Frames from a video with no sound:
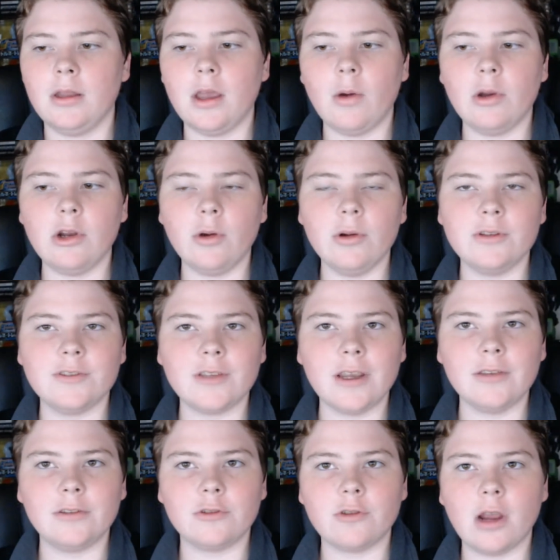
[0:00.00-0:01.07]
Now I know it
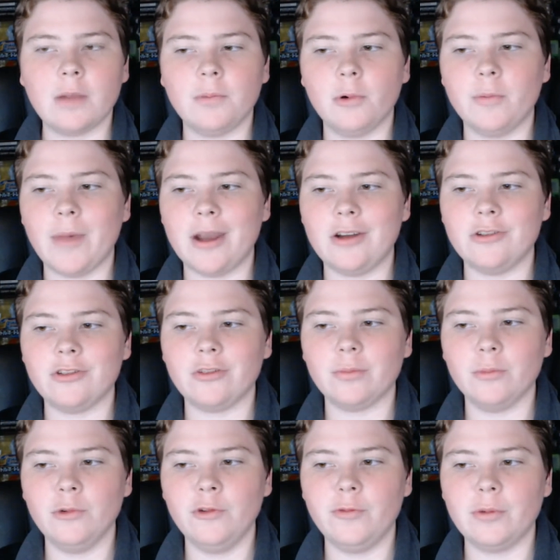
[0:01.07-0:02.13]
says the trackball
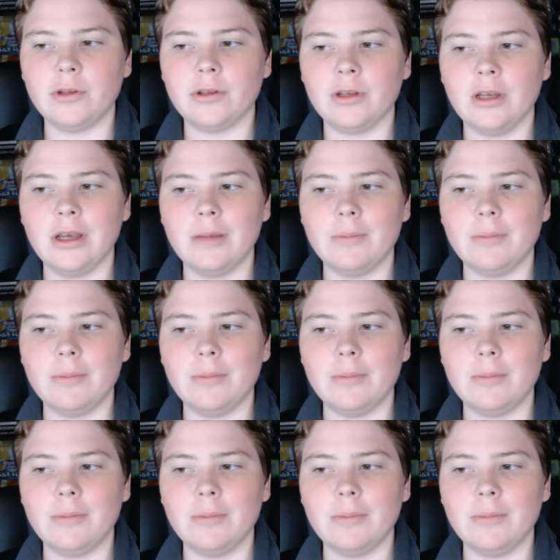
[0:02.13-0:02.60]
manages movement,